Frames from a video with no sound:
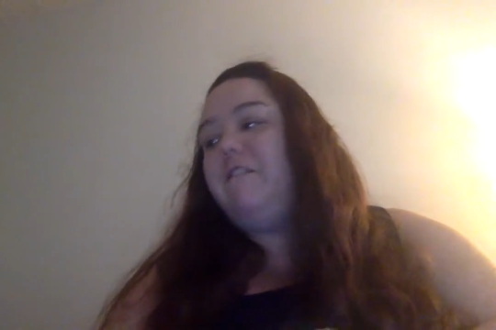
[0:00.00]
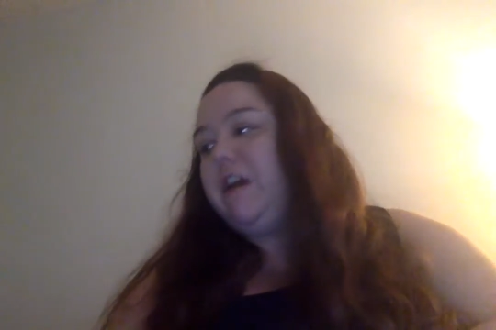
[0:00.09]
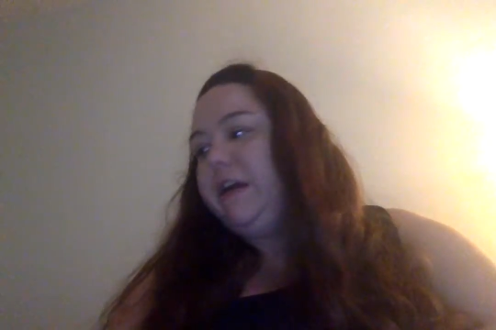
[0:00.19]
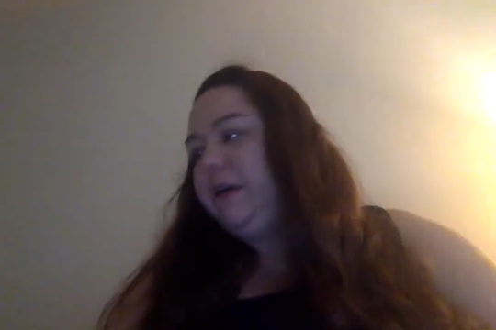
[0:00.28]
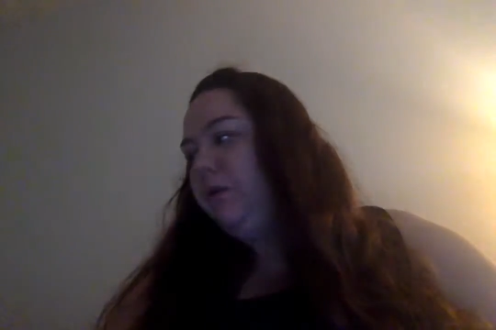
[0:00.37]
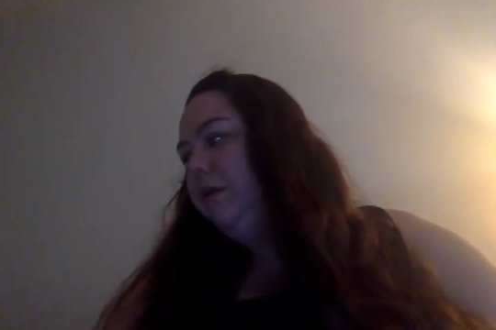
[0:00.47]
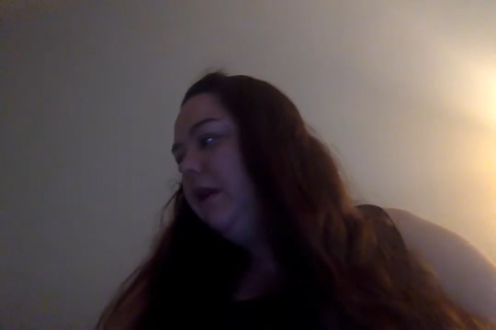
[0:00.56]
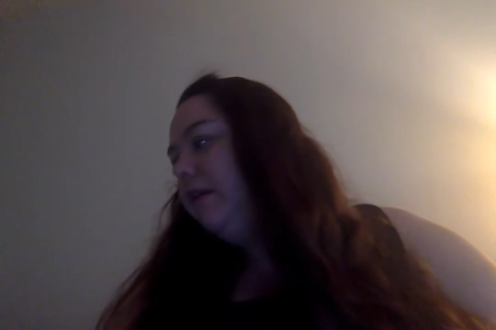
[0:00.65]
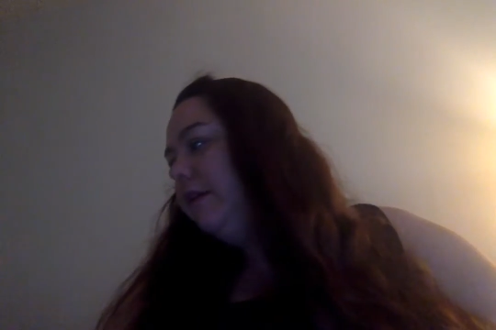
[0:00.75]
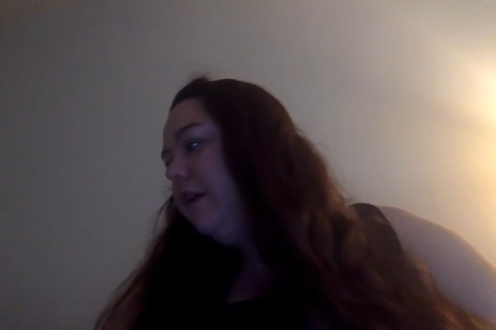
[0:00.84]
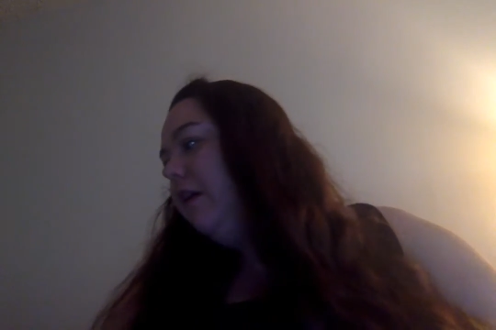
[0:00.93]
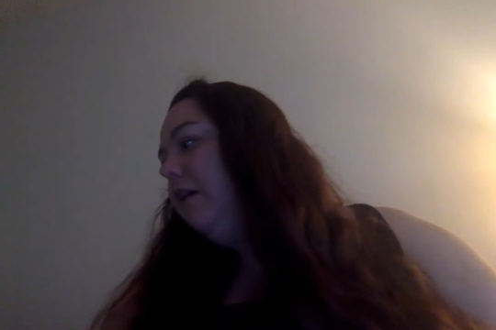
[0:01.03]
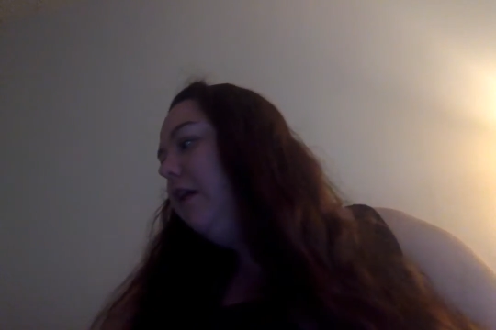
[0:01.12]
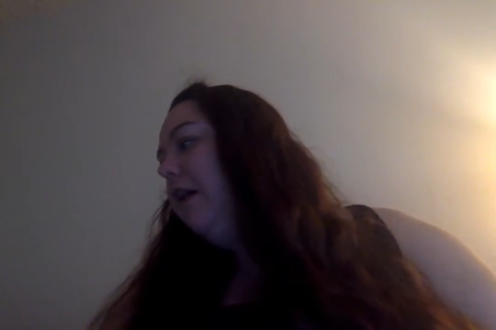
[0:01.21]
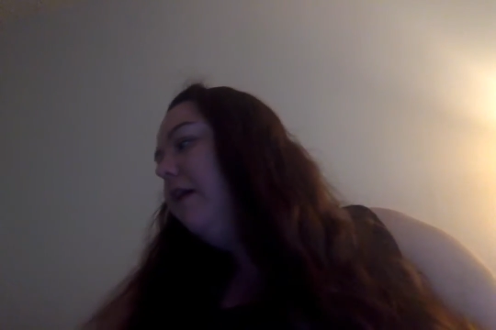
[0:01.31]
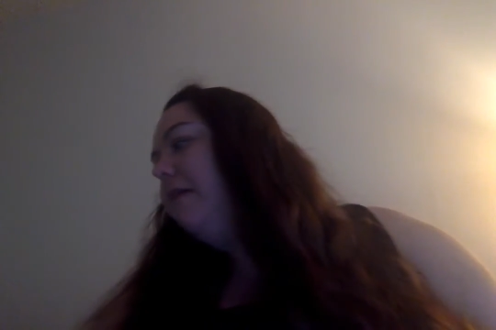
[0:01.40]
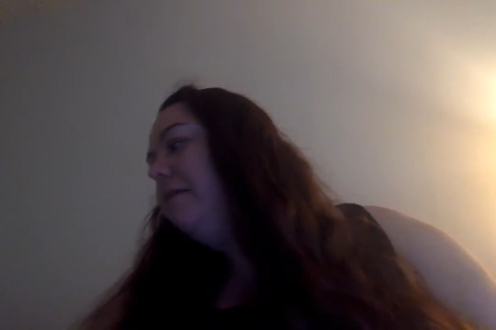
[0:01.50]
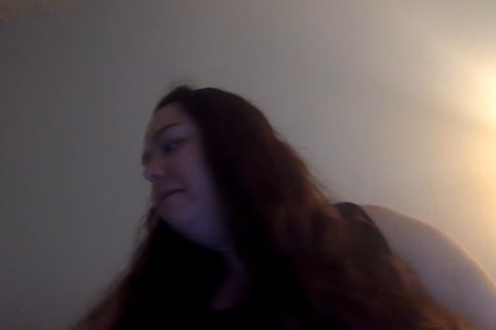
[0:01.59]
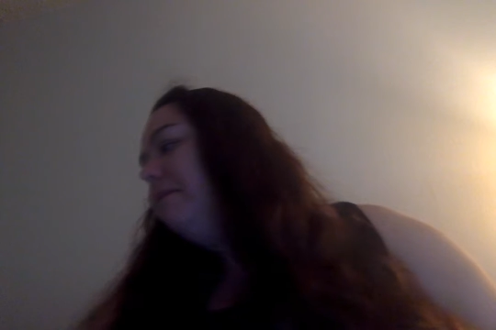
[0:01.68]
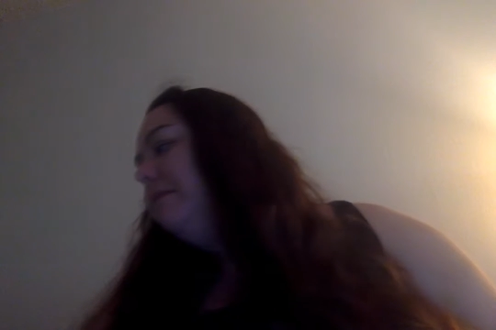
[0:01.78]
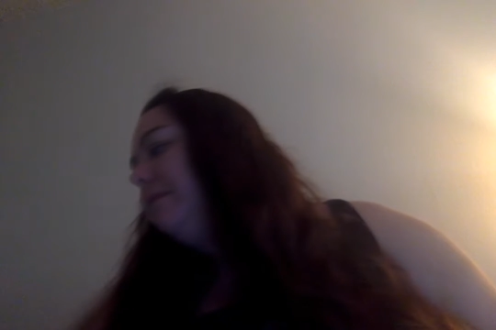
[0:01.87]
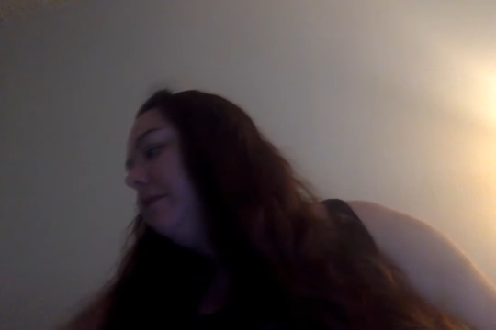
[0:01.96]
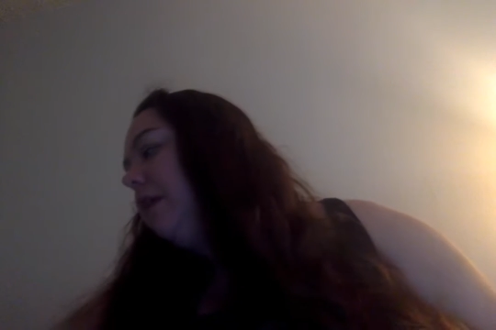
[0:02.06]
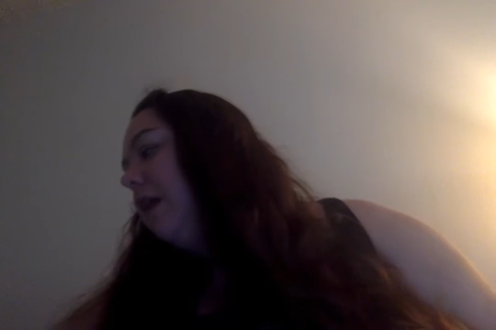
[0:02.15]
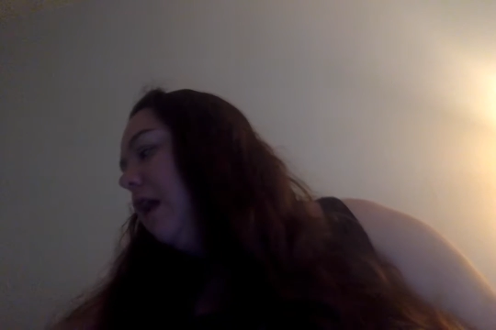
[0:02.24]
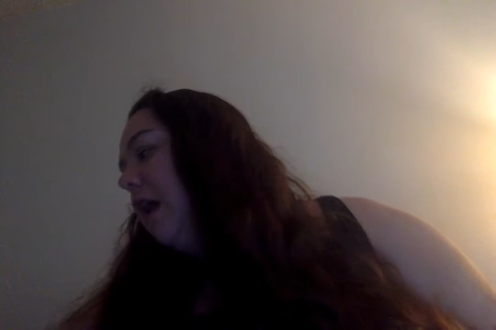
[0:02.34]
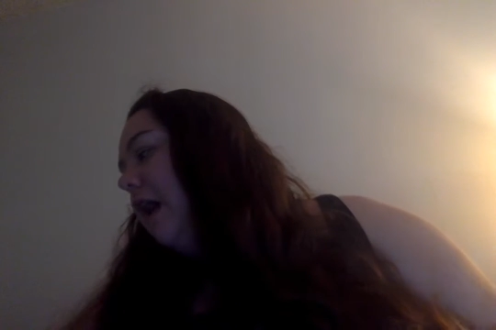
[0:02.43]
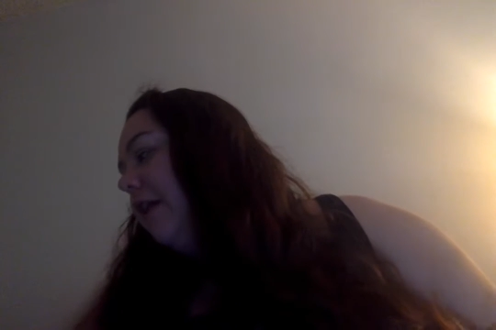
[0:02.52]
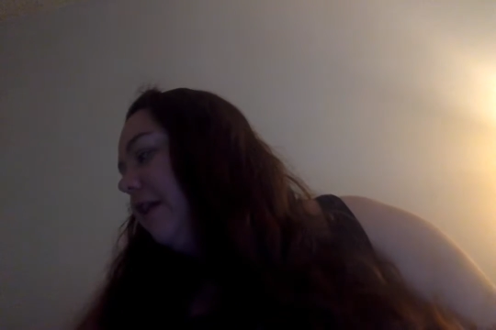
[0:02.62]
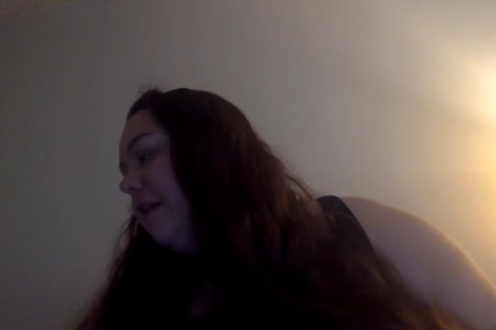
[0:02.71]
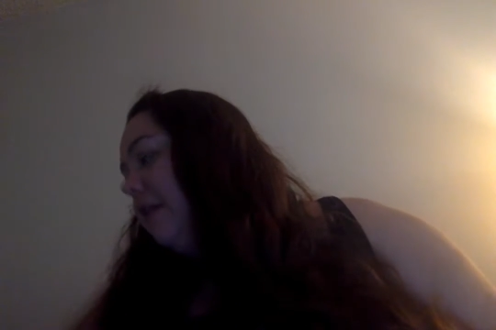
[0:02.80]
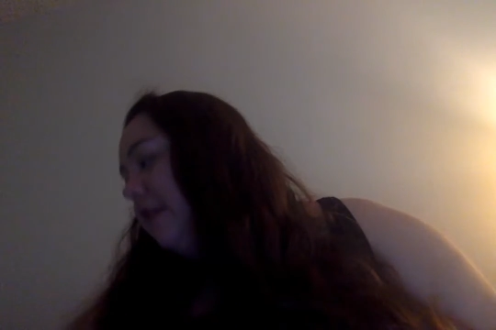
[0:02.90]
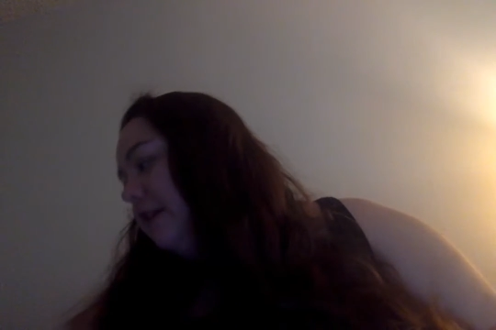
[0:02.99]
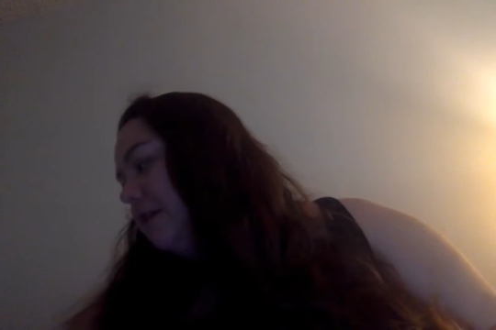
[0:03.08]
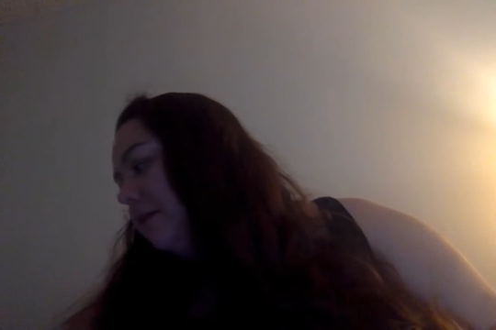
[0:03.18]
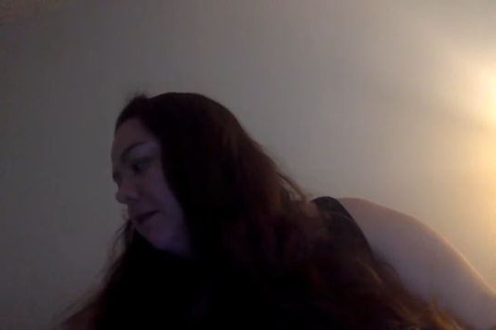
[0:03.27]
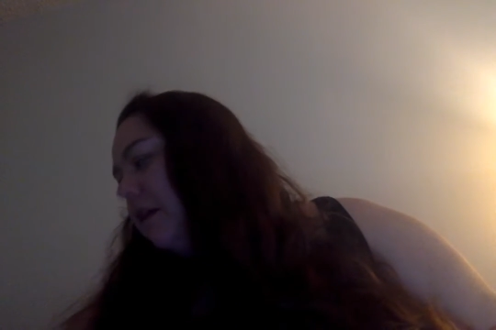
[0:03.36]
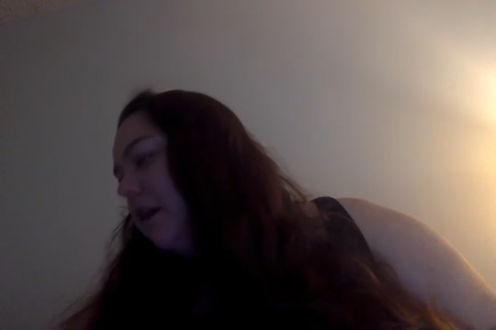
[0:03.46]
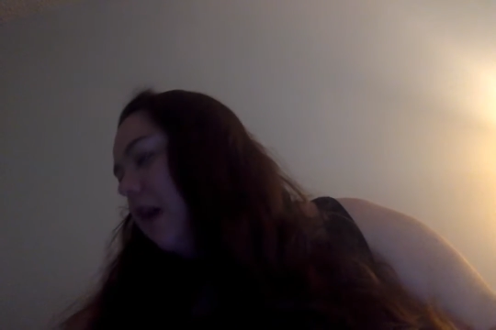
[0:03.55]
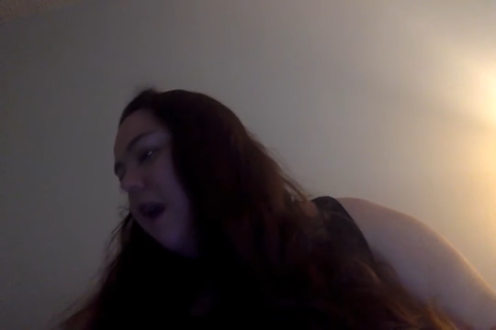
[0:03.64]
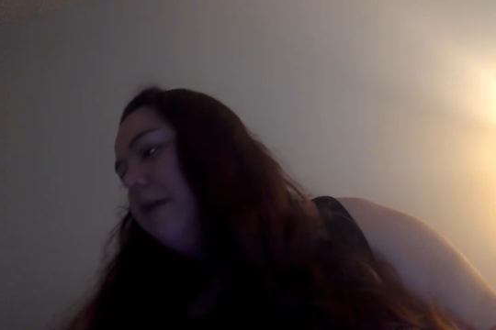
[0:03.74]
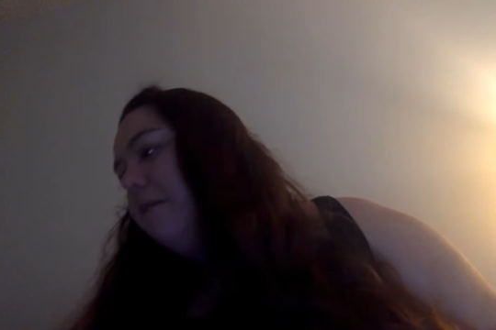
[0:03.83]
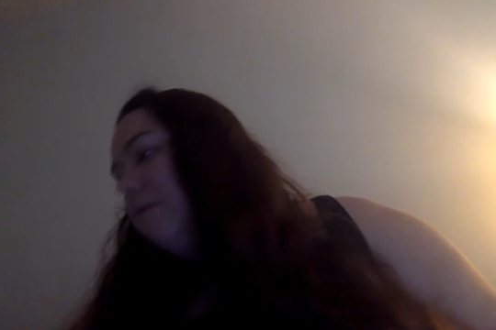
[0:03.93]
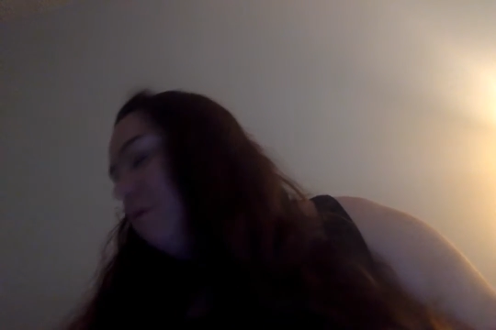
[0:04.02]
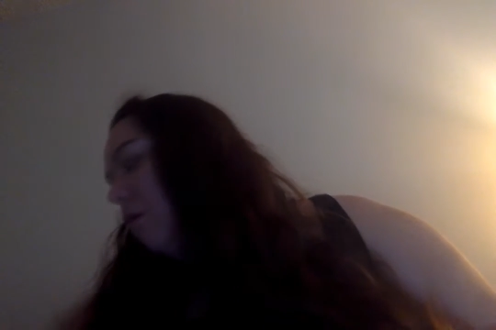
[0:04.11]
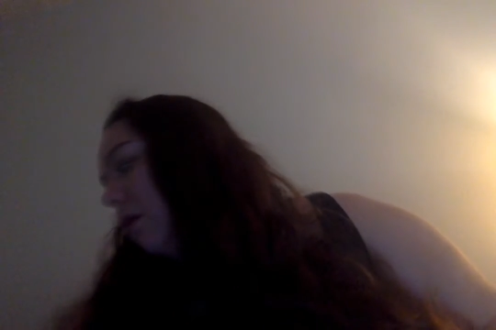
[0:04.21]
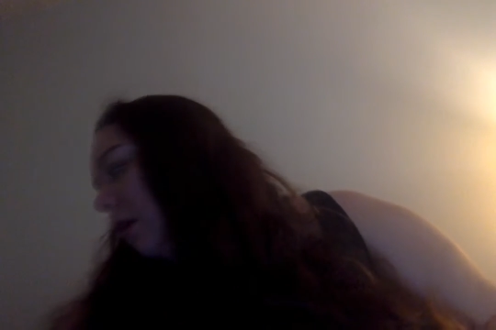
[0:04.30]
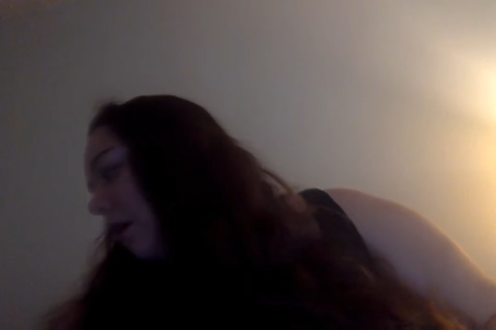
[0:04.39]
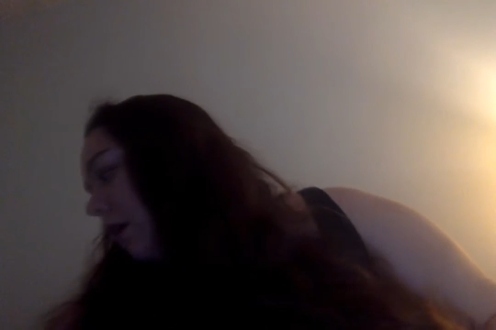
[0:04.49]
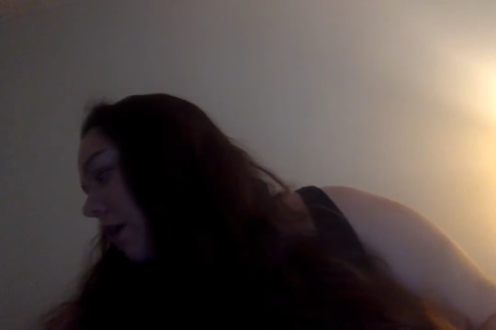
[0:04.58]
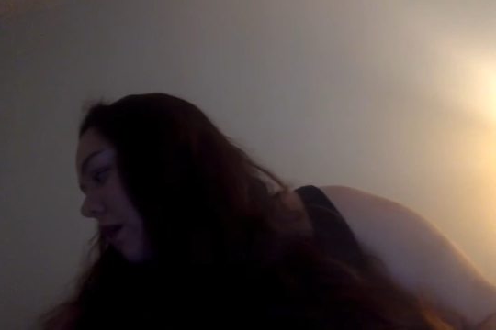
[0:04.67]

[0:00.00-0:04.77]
Very cool, all in all. Um, I think this book I am more